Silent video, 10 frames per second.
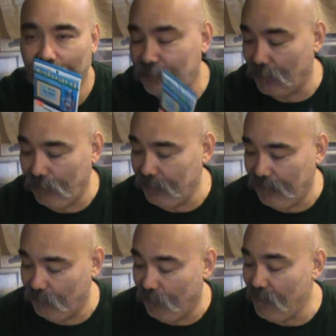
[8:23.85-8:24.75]
I said, I only
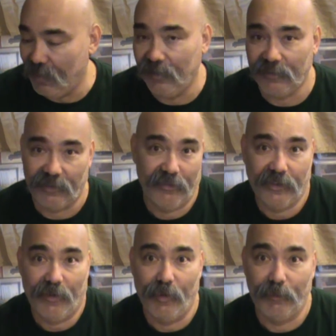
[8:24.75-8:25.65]
need 1 because I only
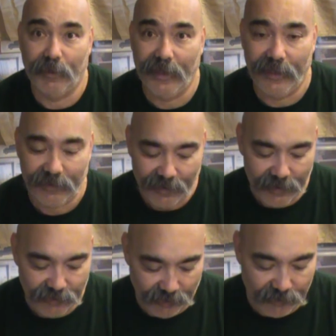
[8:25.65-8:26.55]
got 1 plane.
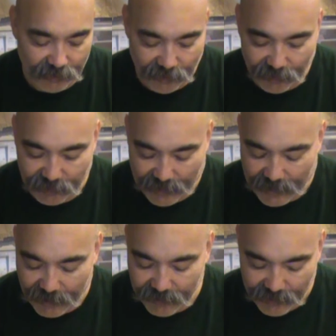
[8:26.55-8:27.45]
So he took those
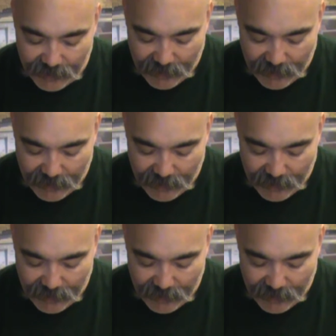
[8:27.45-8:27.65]
out.